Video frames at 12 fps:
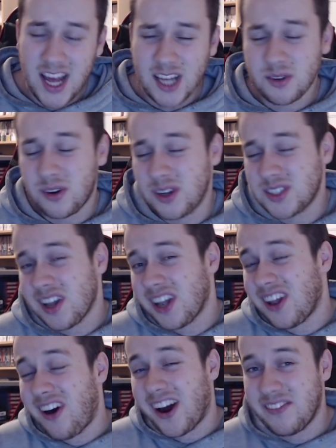So there's a
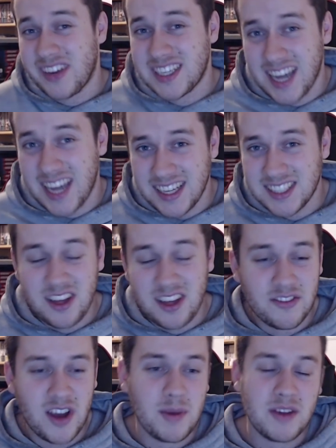lot of exciting
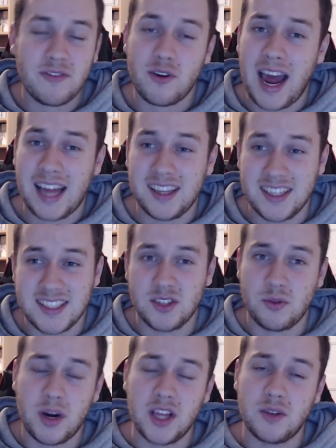stuff coming for Atlus in
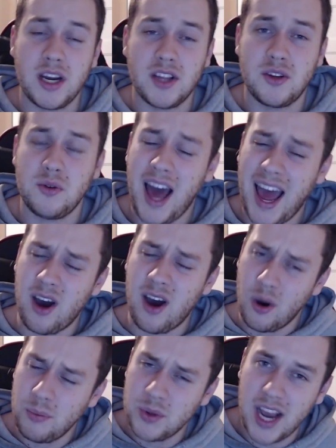2022. I
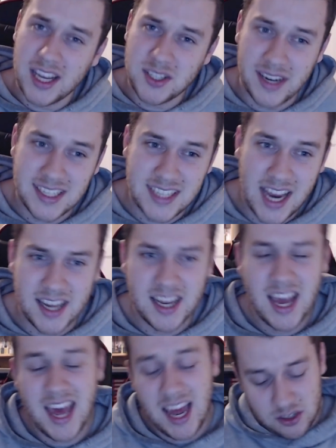hope you guys are excited.
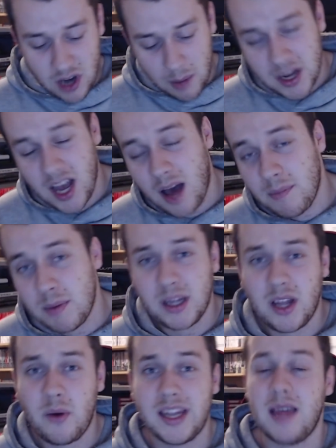Drop a comment
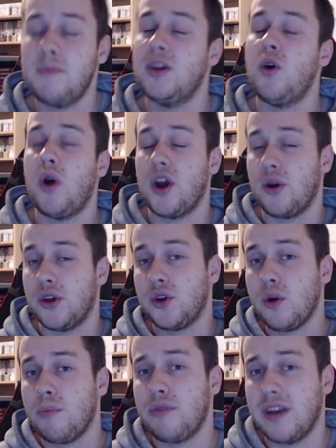below and let me know what are
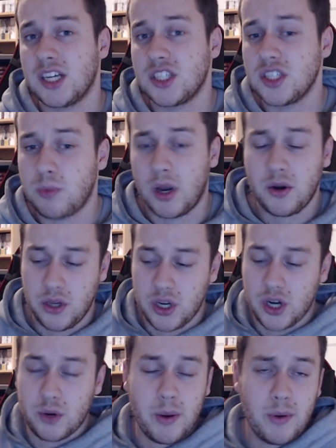your predictions, whether you
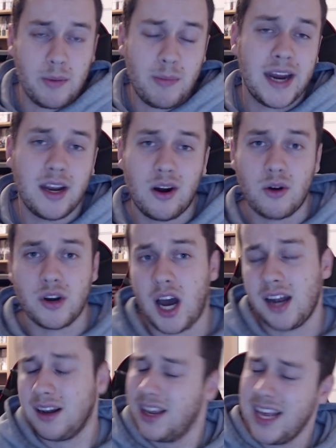agree with mine or
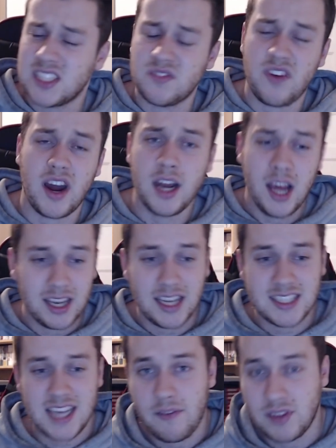not. It's fine.
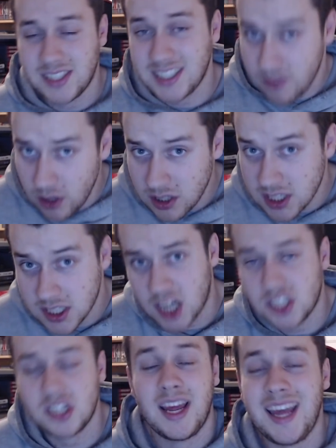Let's have a civil
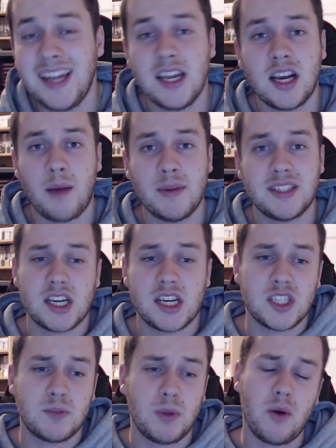discussion in the comment
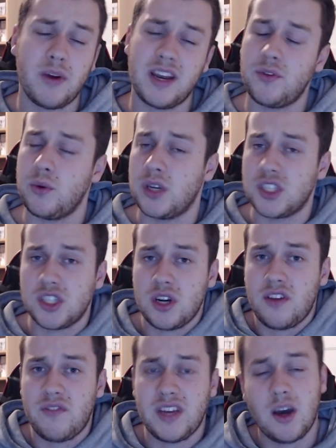sections below. And if you enjoyed
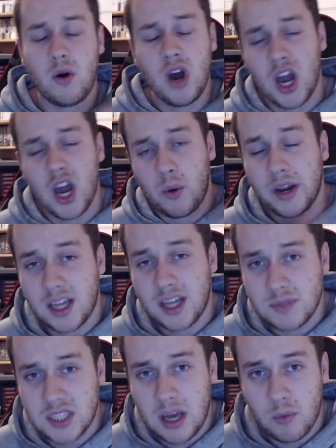the video, quick
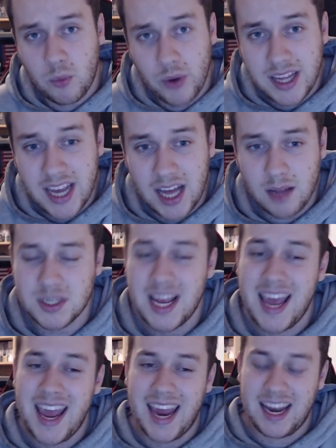thumbs up really helps.
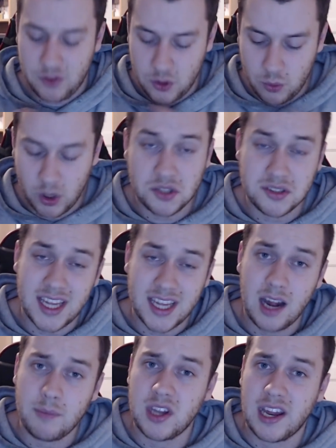And if you want to stay
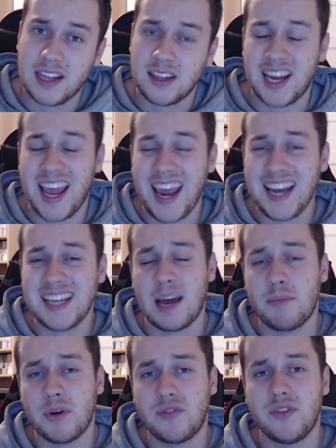up to date on any
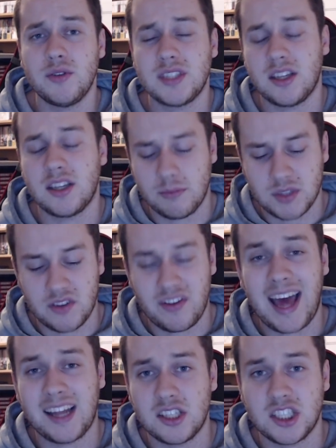type of news in terms of
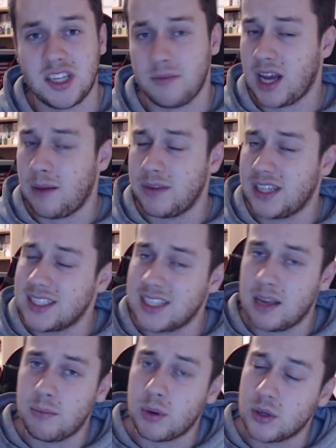Atlus, Shin Megami
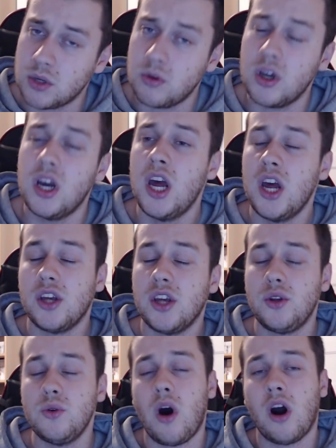Tensei, and Persona,
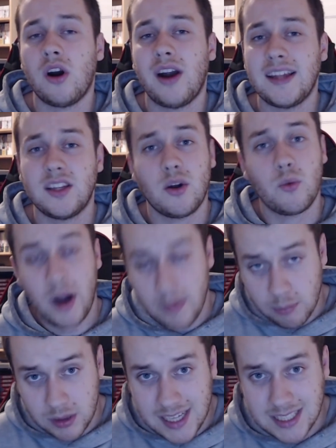you are at the
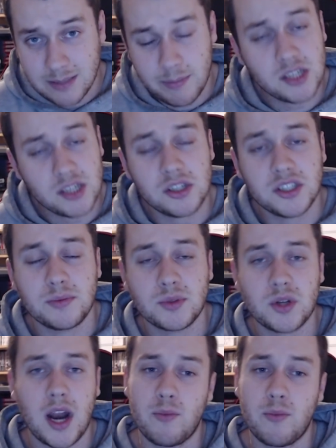right place. Make sure to
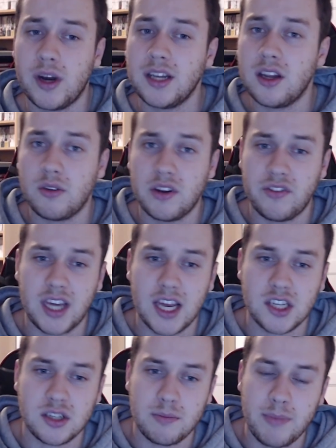subscribe, ring the
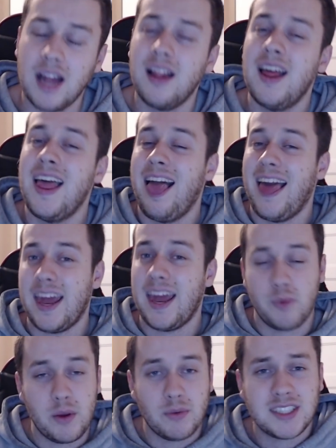notification bell,
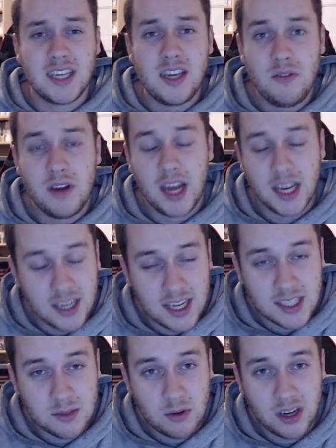and we will see you in the
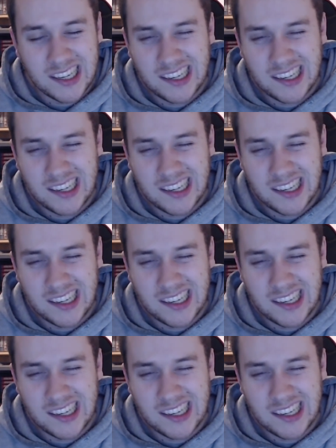next one.